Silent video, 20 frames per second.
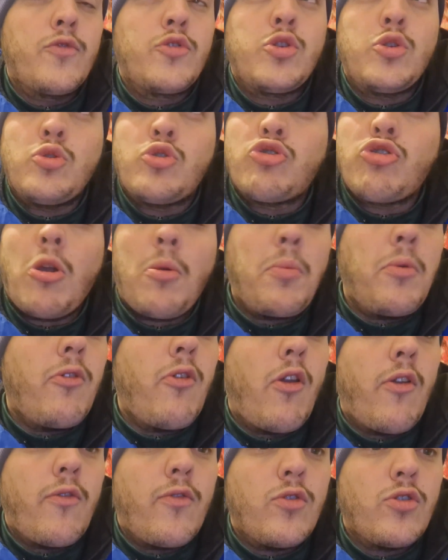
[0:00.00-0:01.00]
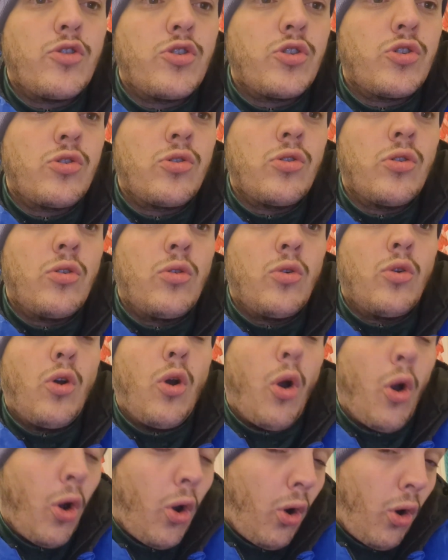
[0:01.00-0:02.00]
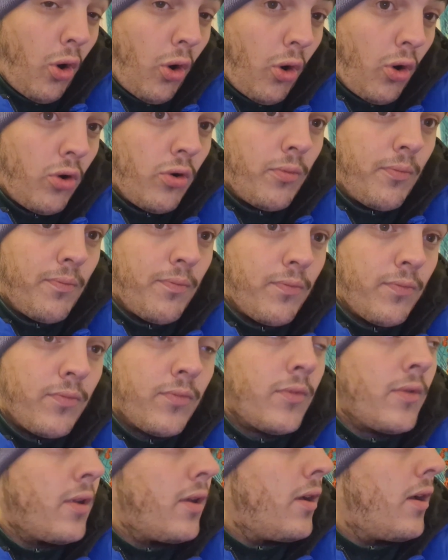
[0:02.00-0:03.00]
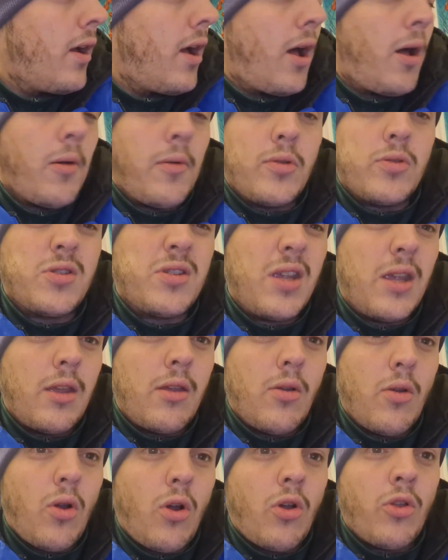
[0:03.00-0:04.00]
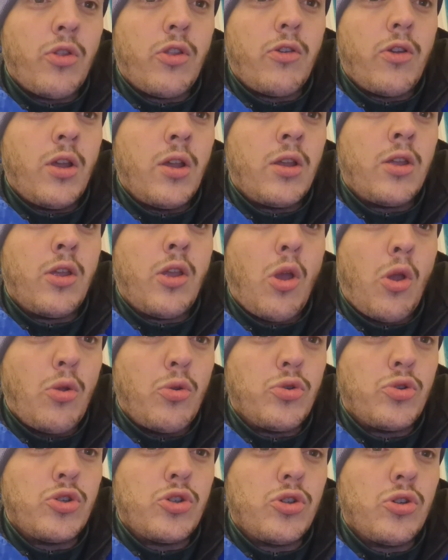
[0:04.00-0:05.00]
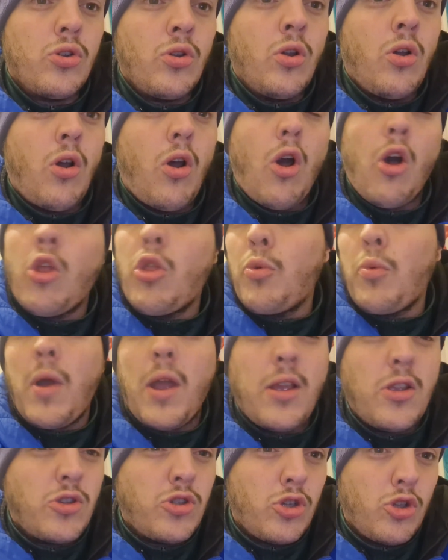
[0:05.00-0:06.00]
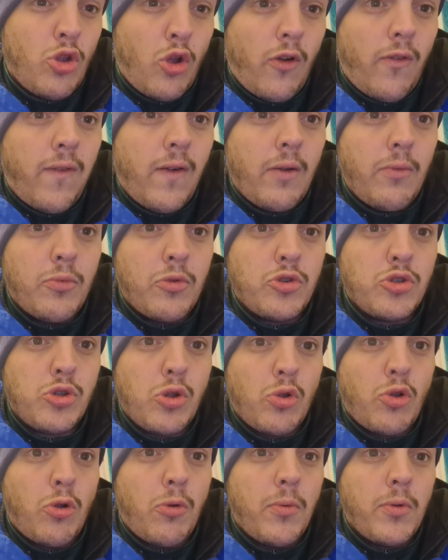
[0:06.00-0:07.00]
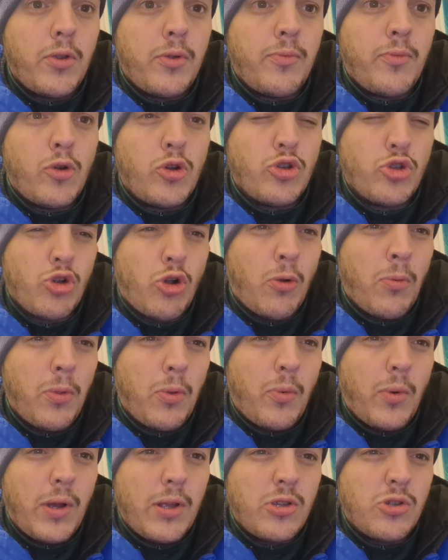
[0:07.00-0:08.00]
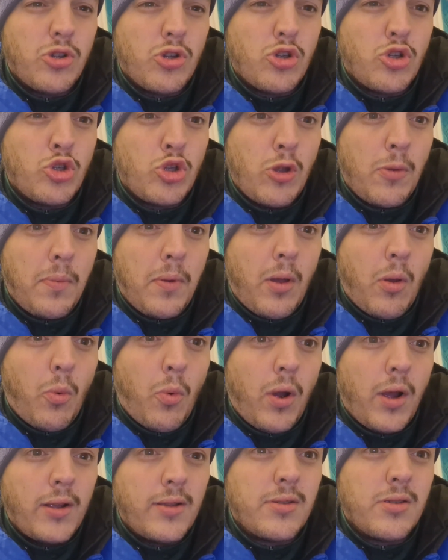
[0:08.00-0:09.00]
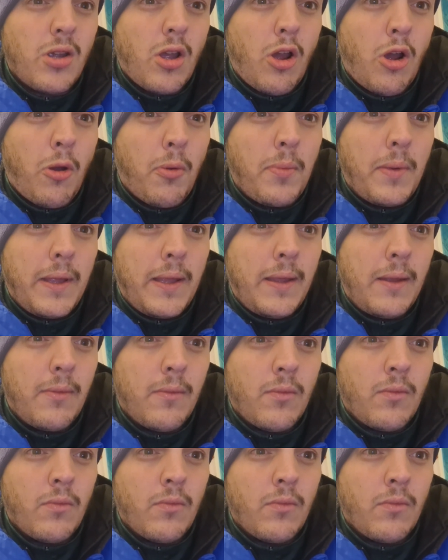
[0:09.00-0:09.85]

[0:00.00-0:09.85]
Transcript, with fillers: to Tranmere Rovers or I'll see you on the coach on the way to Northampton. So come on, you boys of the White Super White Army.